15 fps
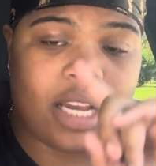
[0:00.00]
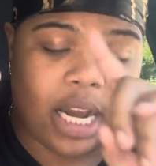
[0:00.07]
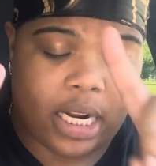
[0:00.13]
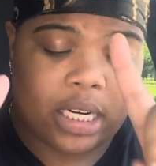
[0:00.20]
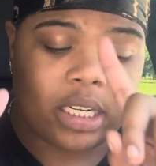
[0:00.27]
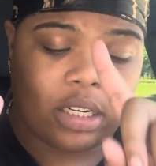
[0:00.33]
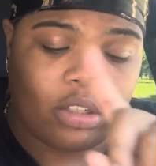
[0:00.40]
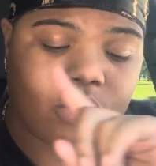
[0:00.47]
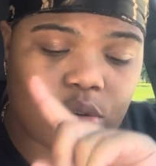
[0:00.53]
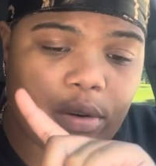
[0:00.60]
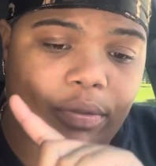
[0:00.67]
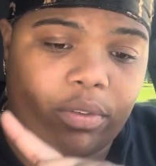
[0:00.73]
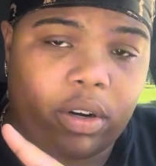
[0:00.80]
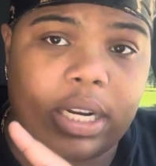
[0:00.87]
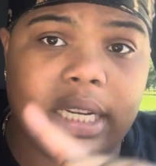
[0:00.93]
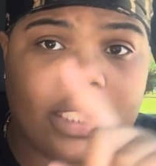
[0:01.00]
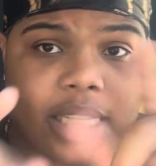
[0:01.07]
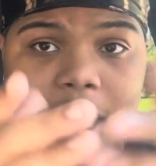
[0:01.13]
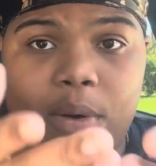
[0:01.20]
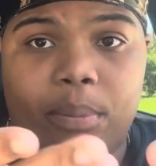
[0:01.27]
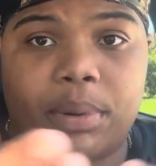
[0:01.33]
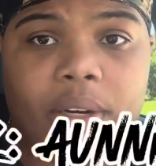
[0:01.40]
Aunnia underscore four eights. I
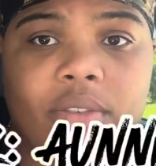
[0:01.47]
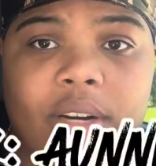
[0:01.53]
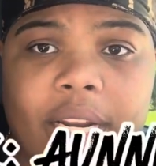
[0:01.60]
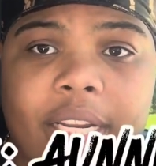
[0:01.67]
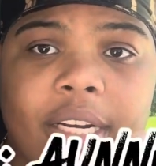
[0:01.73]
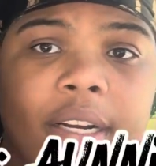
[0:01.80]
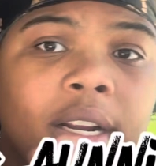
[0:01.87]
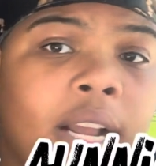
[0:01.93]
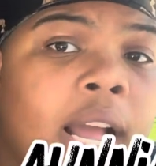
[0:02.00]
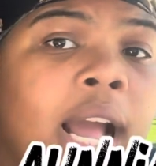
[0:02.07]
will put it right here.